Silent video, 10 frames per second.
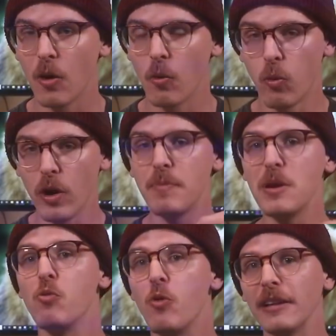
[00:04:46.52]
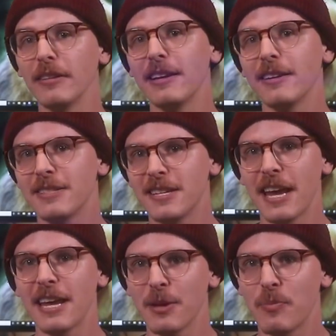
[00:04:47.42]
would be willing to
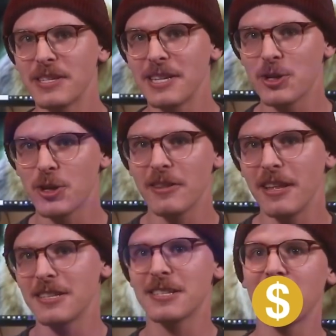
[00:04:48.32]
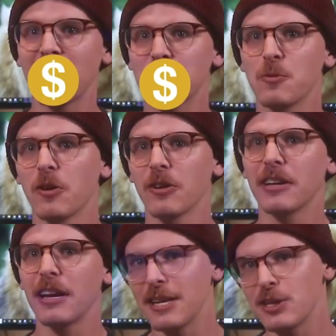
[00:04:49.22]
take the position that
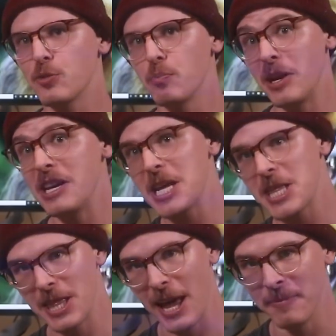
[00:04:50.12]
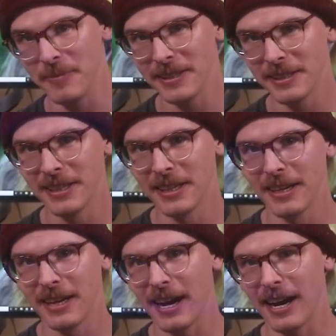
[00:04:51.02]
work is beneath them,
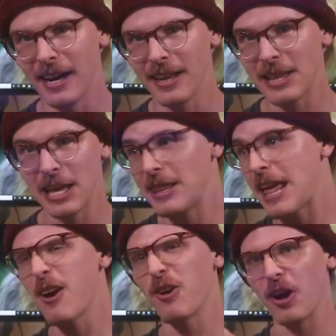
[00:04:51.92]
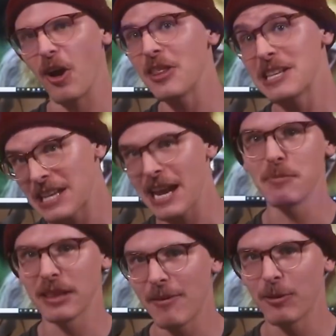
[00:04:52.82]
that they aren't on the
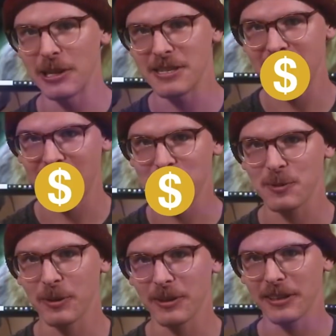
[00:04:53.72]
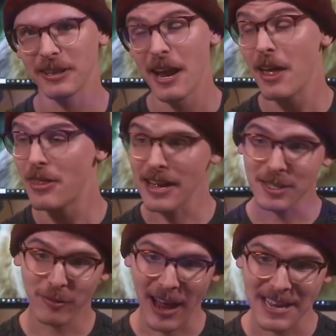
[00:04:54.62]
same level as work. That's
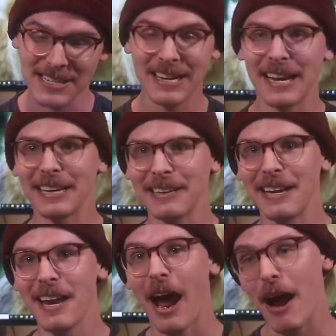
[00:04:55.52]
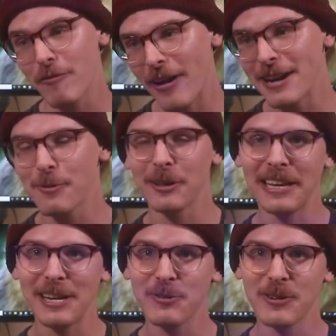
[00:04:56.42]
fascinating. I find it
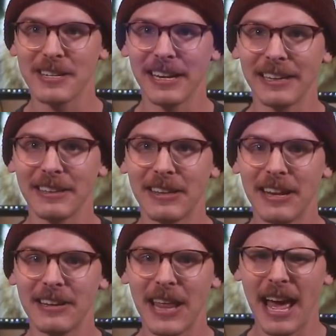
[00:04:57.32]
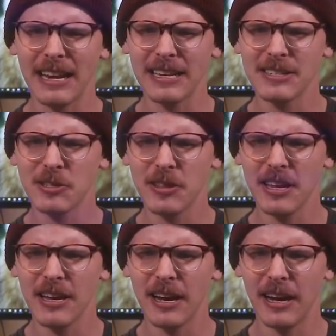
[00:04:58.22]
really interesting that that is
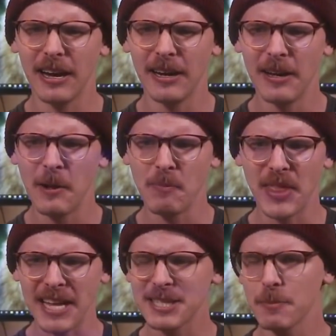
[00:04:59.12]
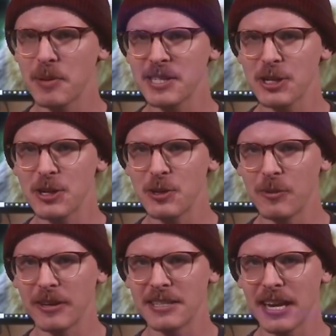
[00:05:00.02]
the that's the position you
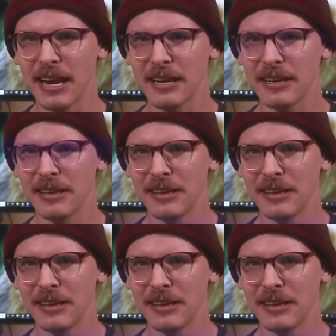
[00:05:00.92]
want to take.